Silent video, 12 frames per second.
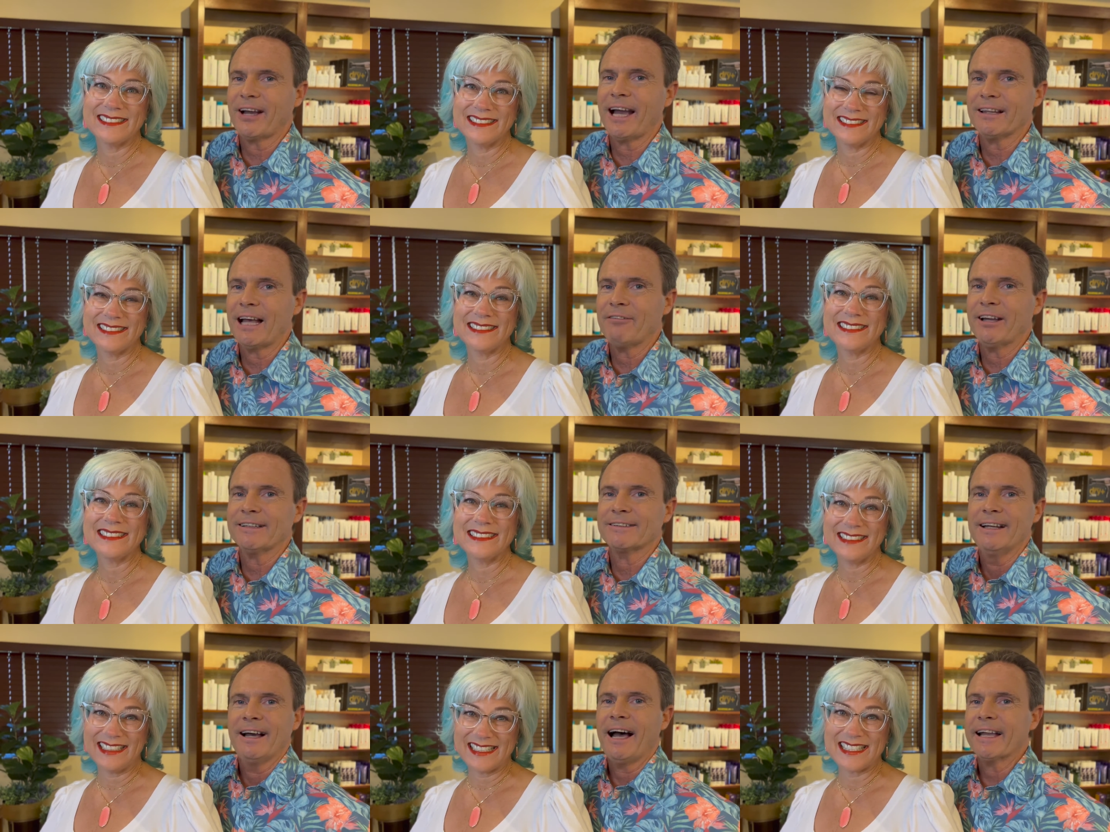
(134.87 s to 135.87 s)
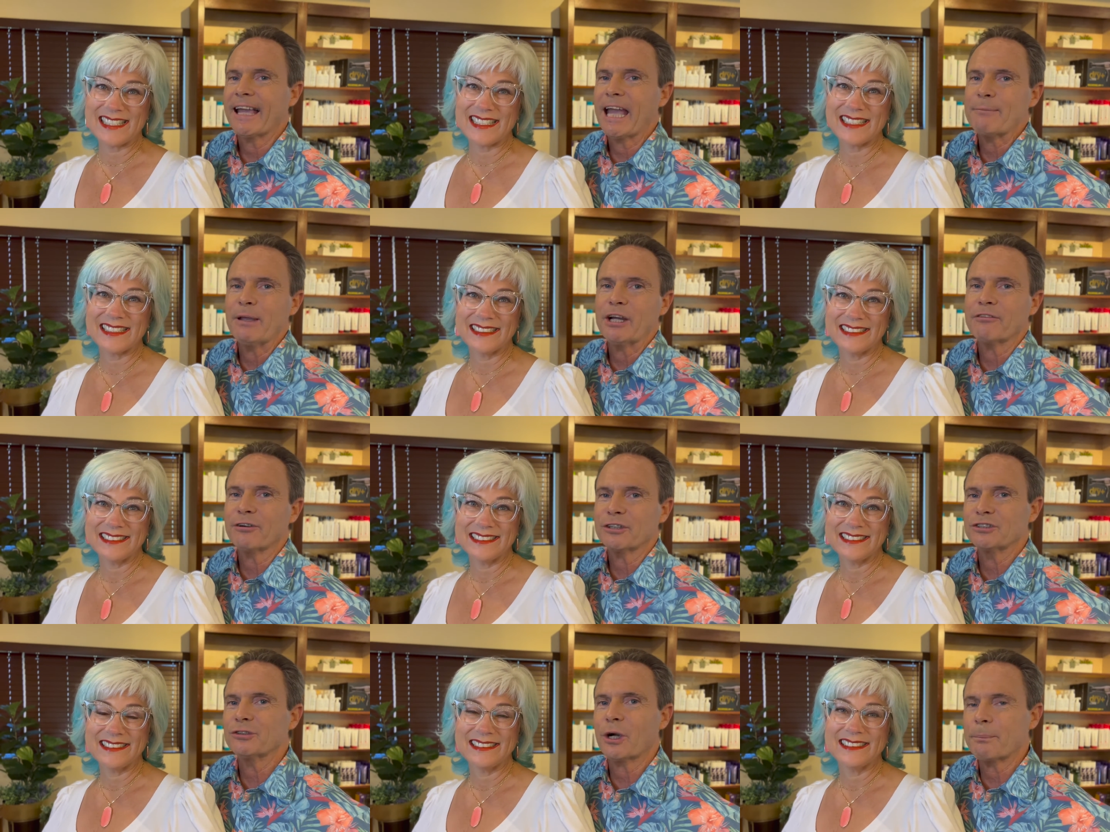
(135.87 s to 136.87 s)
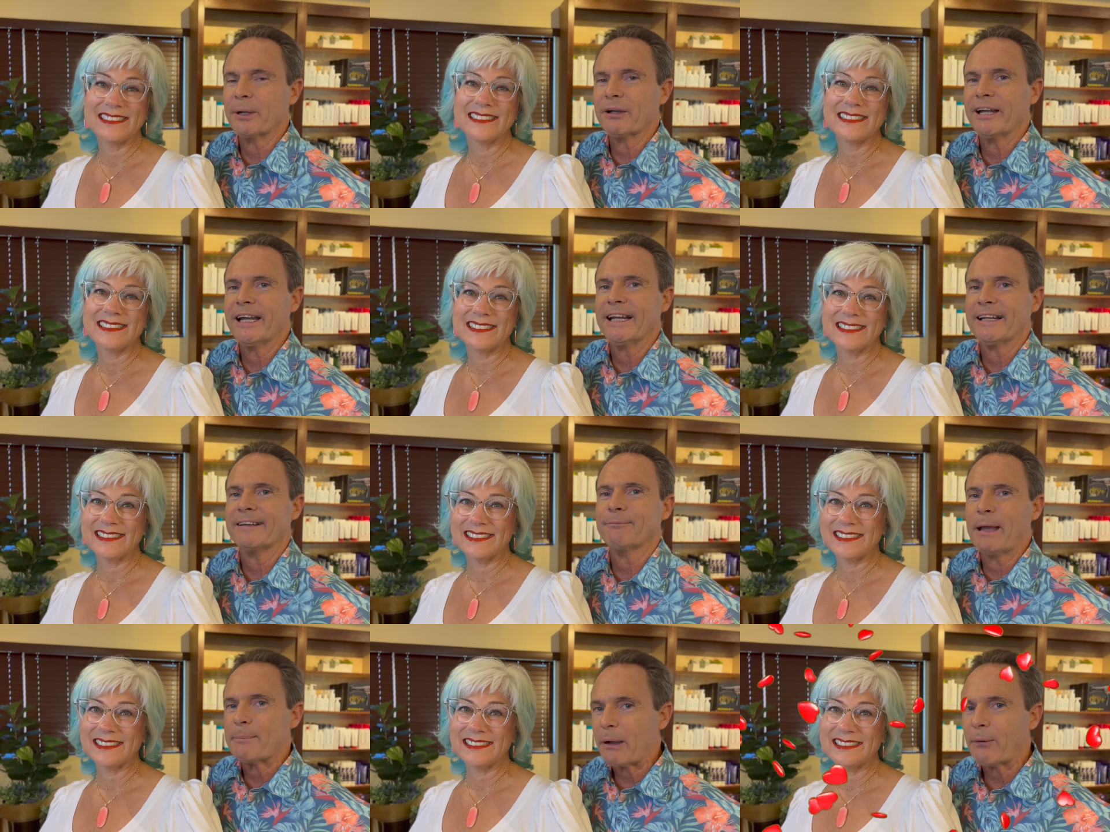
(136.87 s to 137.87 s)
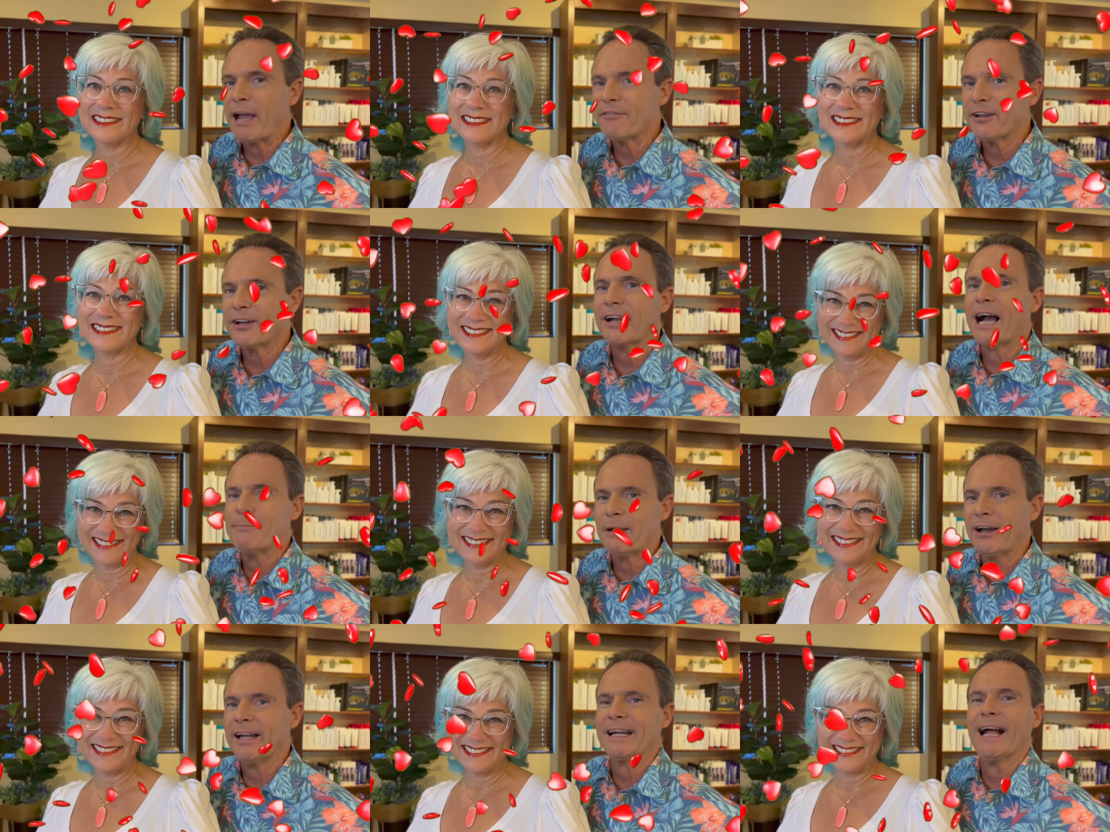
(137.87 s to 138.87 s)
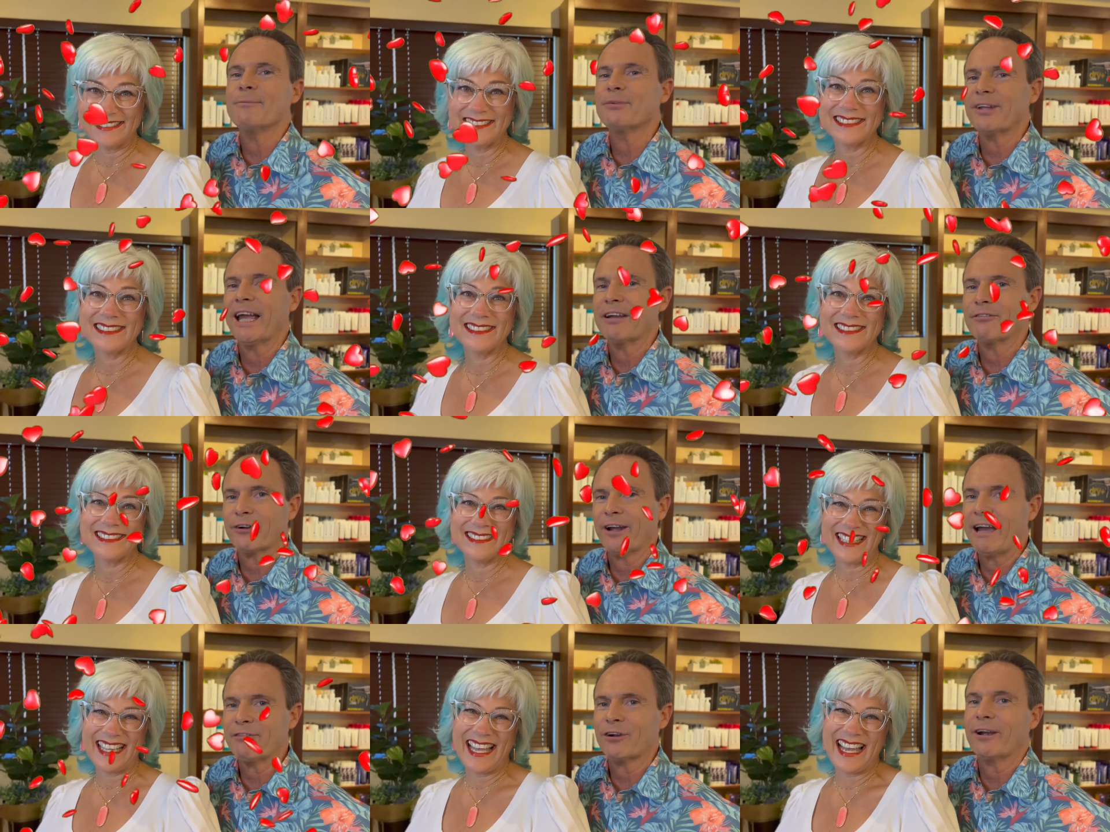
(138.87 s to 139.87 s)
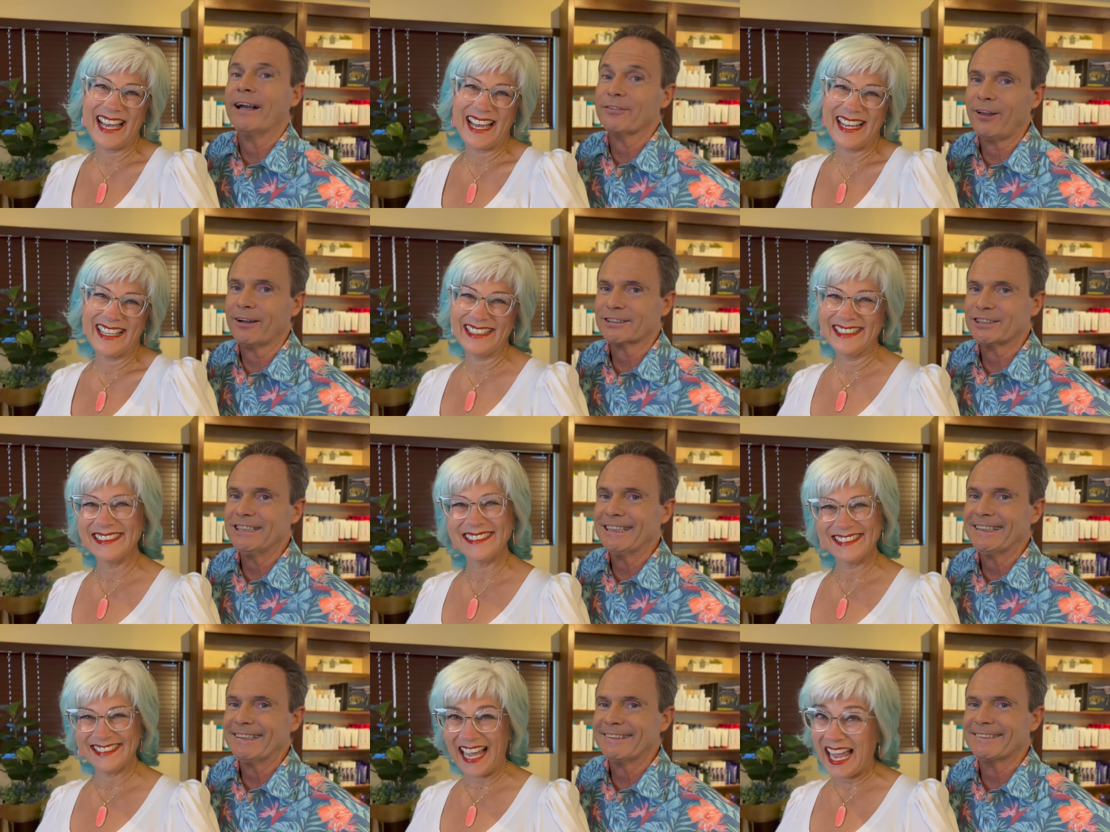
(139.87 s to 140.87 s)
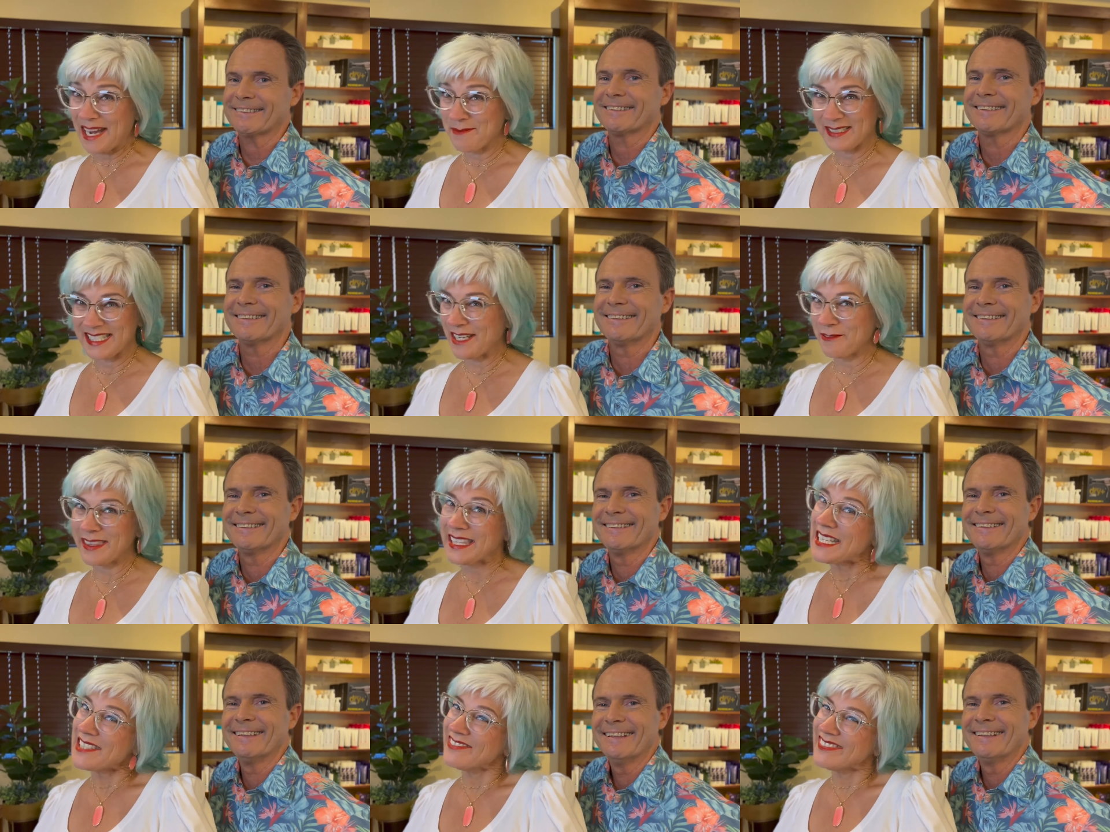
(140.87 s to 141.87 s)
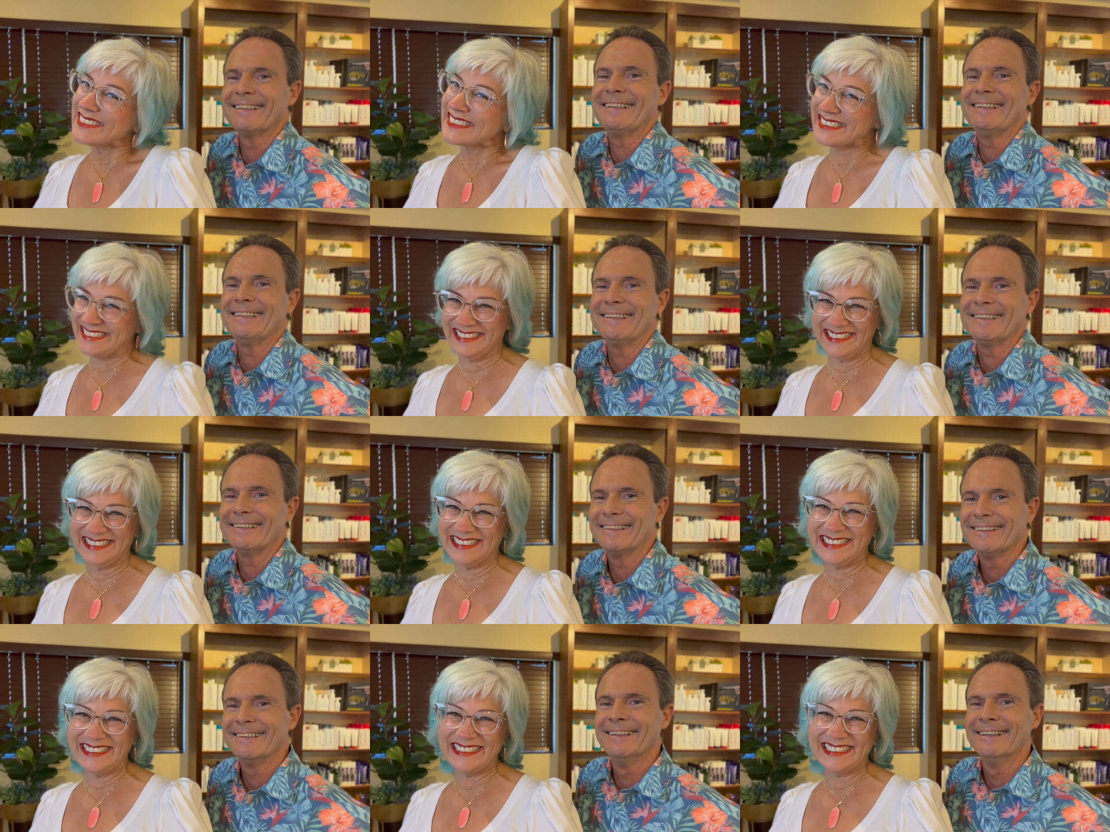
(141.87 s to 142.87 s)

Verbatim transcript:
Speaker 1: I love it. Yes. I came here for a short period and met my wife here, got married, and I'm staying forever yeah. as long as she is.
Speaker 2: I'm staying with him.